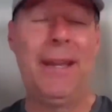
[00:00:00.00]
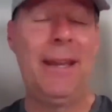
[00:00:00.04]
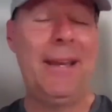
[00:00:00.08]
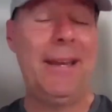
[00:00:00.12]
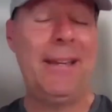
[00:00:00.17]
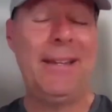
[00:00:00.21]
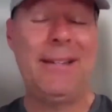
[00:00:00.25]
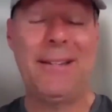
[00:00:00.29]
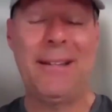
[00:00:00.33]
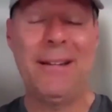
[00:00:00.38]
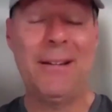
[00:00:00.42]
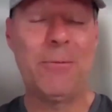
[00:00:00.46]

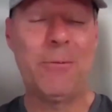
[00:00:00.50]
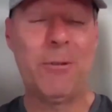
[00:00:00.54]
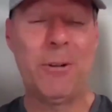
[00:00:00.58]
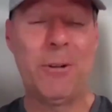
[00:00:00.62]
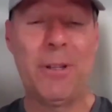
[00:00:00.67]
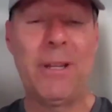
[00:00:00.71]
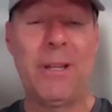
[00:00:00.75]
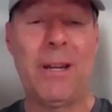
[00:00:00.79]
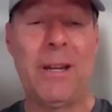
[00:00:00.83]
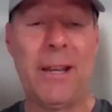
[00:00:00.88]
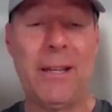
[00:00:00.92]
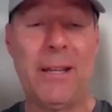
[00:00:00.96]
he's done a
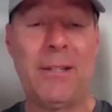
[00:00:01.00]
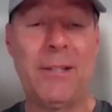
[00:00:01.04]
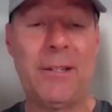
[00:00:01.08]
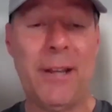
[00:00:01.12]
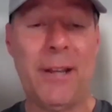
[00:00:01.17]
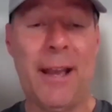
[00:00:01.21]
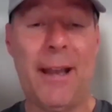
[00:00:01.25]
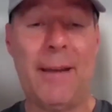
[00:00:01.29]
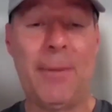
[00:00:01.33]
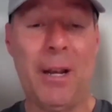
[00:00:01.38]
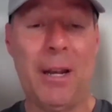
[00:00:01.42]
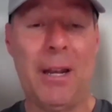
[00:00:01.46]
really nice
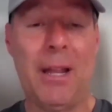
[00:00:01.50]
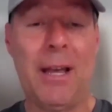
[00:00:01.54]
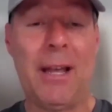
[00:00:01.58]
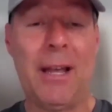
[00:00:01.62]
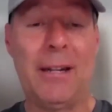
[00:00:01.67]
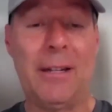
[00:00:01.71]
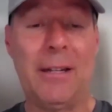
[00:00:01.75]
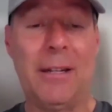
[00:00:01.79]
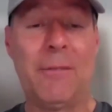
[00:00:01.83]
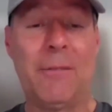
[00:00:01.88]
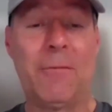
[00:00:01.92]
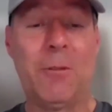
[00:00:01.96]
job in a
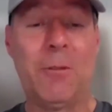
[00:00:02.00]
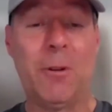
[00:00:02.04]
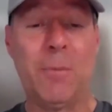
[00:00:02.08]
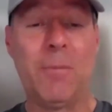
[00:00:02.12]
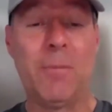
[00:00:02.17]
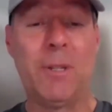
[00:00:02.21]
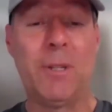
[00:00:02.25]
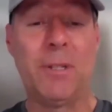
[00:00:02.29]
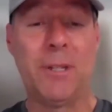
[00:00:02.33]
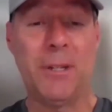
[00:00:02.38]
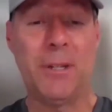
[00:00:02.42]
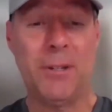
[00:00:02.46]
lot of
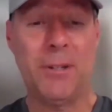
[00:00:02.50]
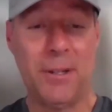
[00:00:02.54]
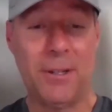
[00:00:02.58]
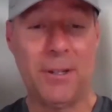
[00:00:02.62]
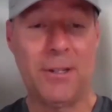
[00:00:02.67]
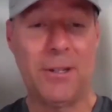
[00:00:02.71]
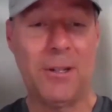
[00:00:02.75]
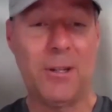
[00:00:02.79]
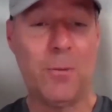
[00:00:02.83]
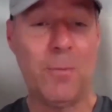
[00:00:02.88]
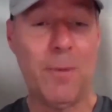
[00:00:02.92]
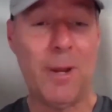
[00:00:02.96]
different
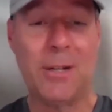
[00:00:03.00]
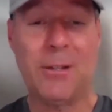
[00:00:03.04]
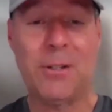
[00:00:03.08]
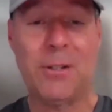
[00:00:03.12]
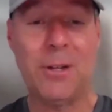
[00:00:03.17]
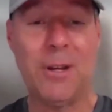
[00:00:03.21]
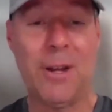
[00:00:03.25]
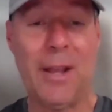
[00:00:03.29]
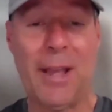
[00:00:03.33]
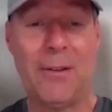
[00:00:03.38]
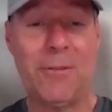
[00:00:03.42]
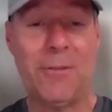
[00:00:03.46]
positions. And you
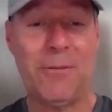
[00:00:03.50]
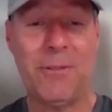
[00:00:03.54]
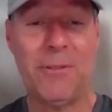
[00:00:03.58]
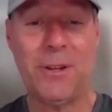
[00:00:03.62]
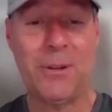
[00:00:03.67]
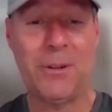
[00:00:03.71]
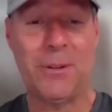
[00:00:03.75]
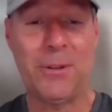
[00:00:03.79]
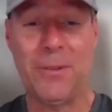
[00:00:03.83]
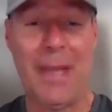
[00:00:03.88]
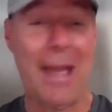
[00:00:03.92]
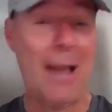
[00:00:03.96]
mentioned
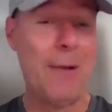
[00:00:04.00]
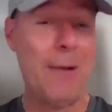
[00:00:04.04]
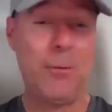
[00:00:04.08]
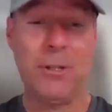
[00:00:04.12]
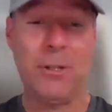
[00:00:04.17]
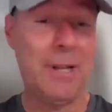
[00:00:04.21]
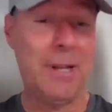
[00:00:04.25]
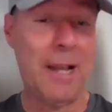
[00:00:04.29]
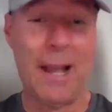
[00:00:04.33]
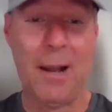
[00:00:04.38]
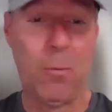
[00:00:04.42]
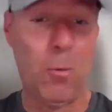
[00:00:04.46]
outfield. That
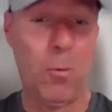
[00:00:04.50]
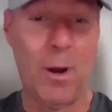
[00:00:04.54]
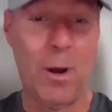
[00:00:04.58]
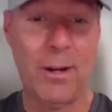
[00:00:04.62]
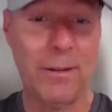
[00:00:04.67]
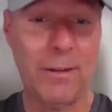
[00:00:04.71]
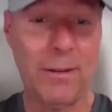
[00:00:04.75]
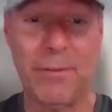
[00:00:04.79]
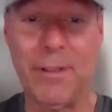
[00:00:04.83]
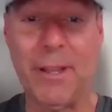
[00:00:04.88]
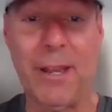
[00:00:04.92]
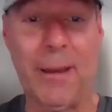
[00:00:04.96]
was not
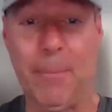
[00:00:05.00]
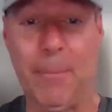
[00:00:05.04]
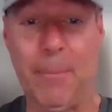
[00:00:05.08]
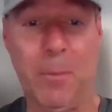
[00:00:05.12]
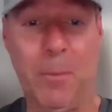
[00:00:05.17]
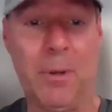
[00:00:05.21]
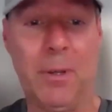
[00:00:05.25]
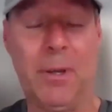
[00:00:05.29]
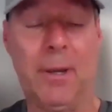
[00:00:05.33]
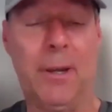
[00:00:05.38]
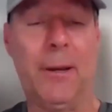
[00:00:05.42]
one of them.